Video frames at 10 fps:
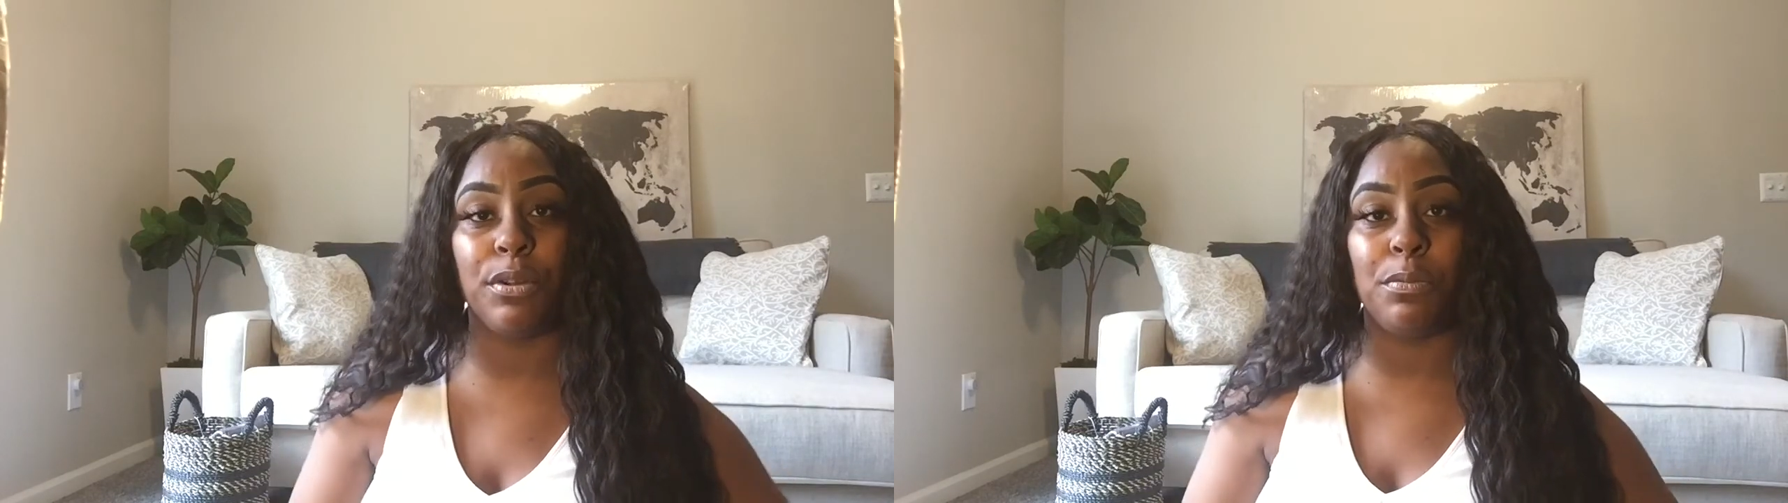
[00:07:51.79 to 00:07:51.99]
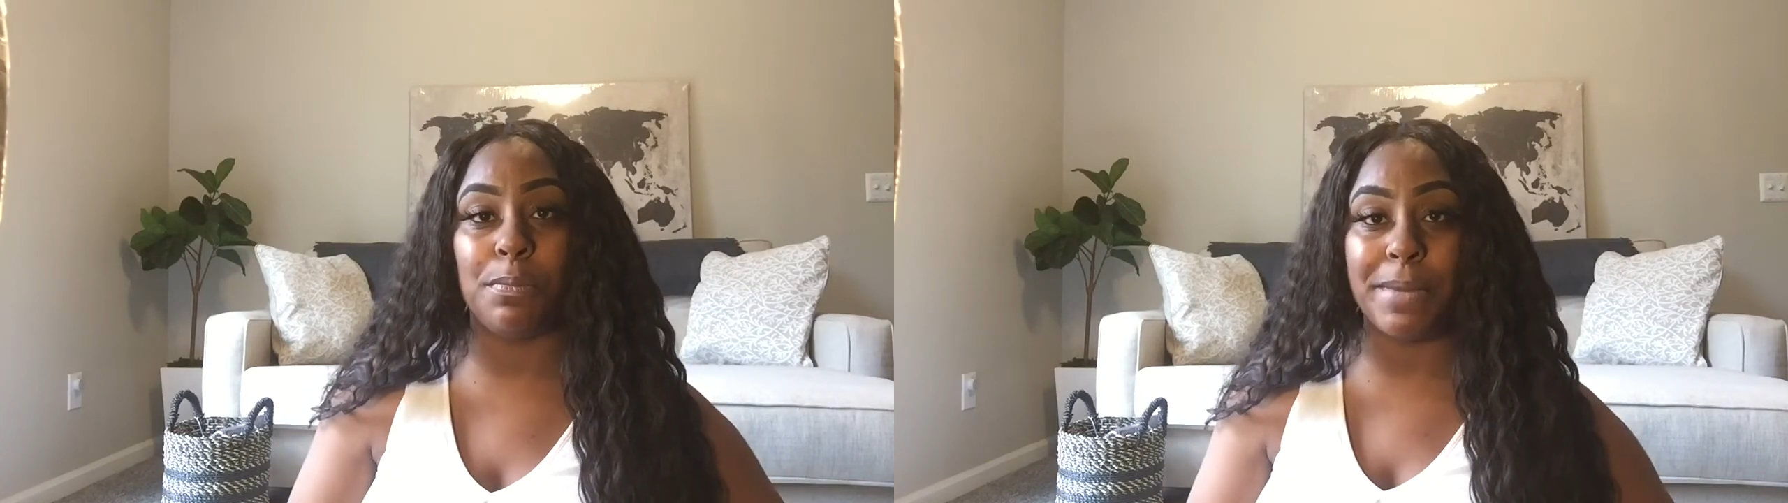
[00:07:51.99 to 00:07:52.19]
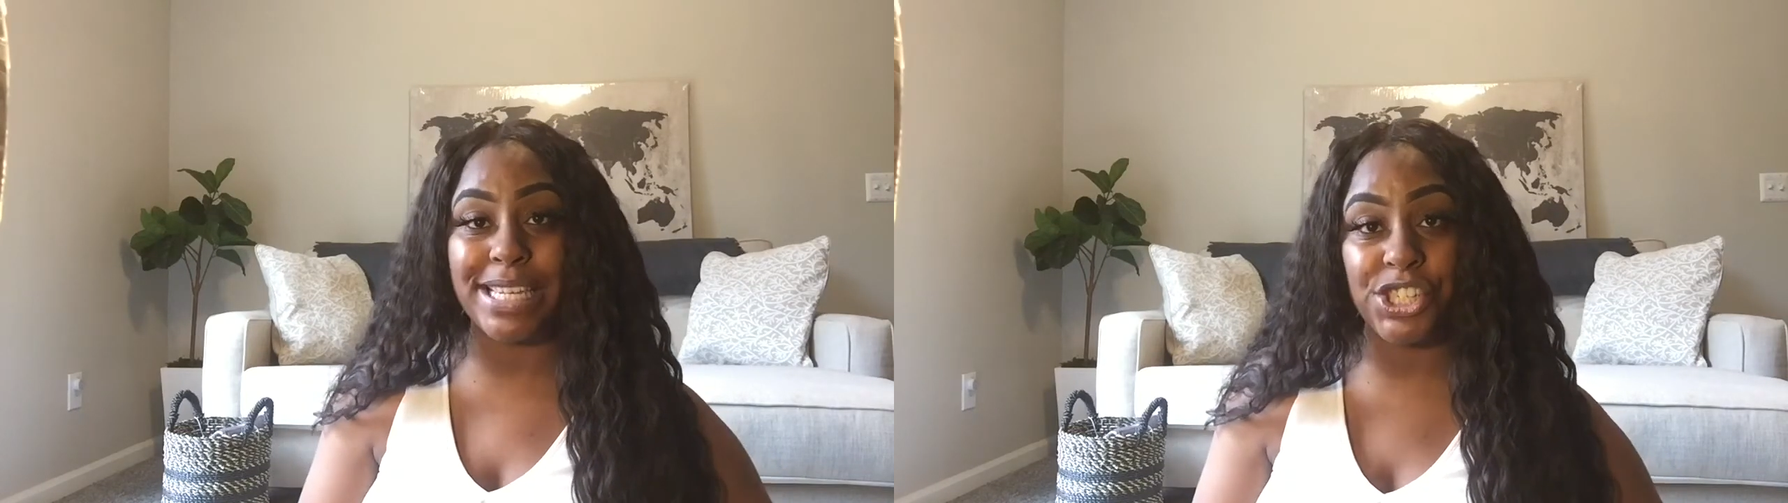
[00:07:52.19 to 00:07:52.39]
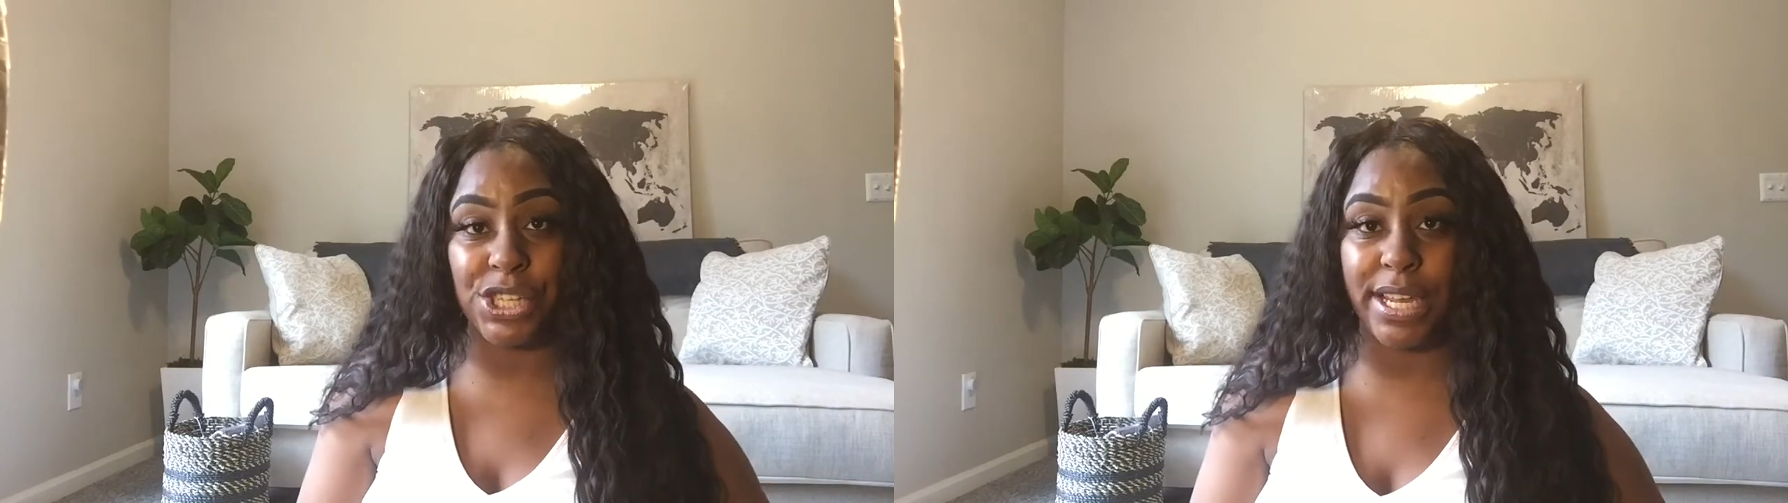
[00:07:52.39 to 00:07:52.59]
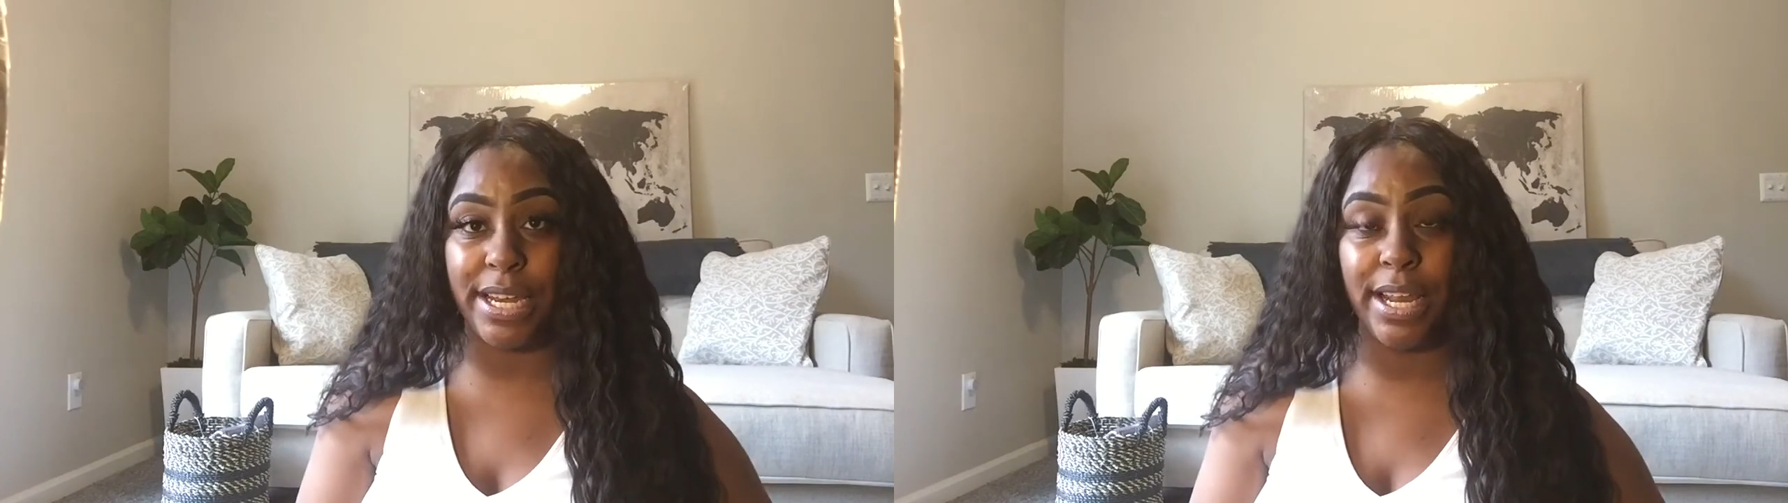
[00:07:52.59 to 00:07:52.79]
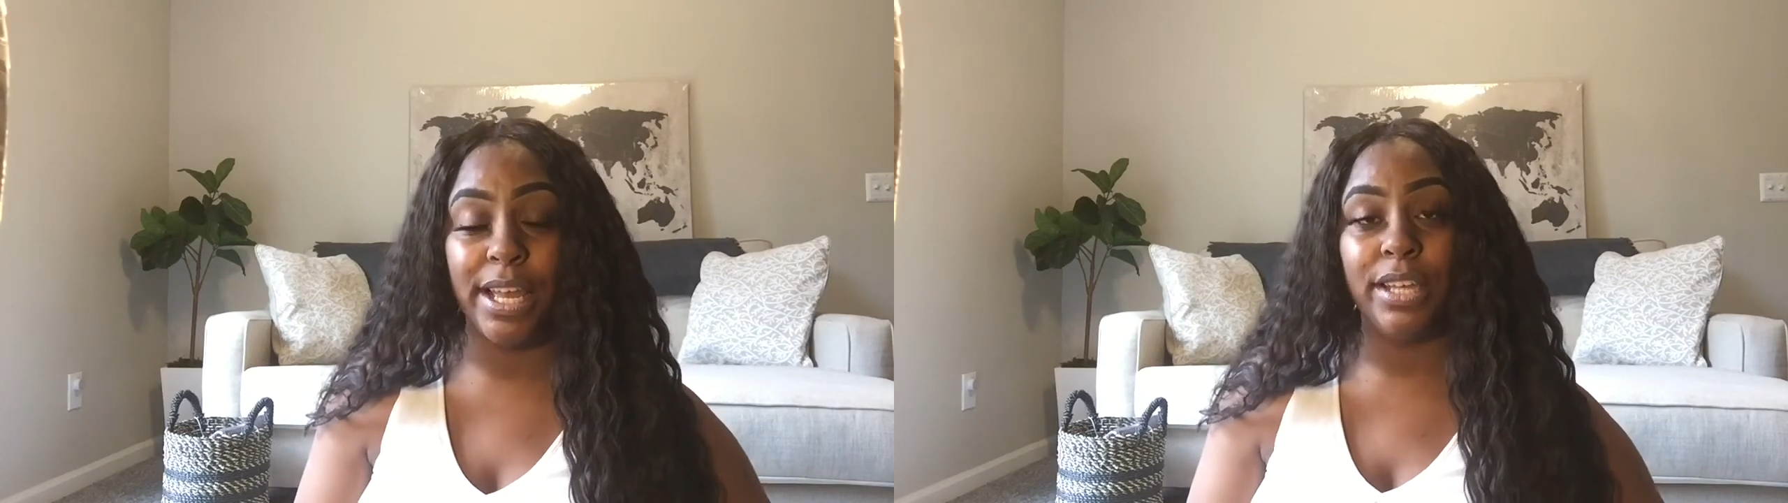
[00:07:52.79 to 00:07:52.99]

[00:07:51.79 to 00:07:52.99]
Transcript: permission